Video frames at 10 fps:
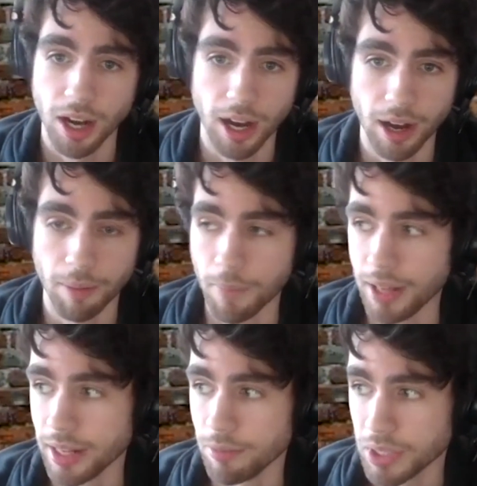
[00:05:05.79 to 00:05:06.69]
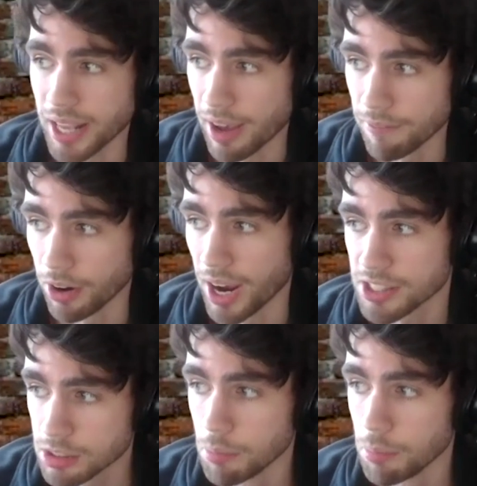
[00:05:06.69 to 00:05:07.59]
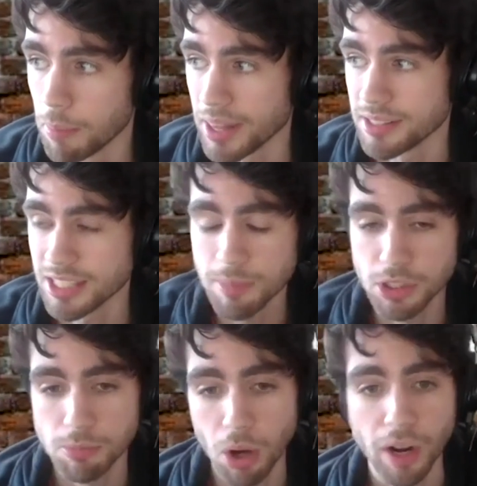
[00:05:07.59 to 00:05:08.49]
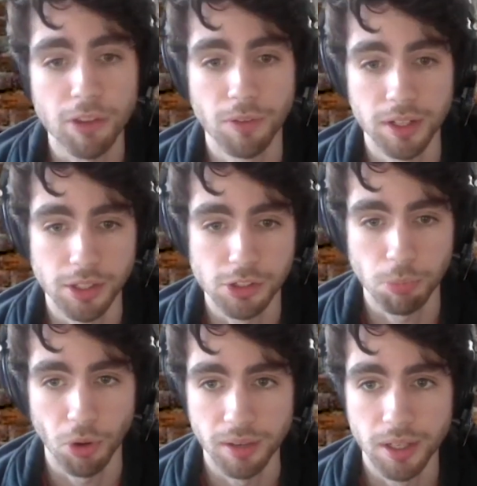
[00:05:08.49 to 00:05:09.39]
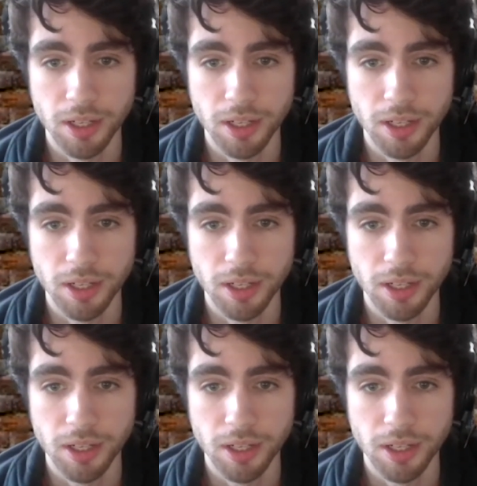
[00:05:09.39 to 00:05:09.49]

And then we have our estimable by the team and small enough to fit in the sprint.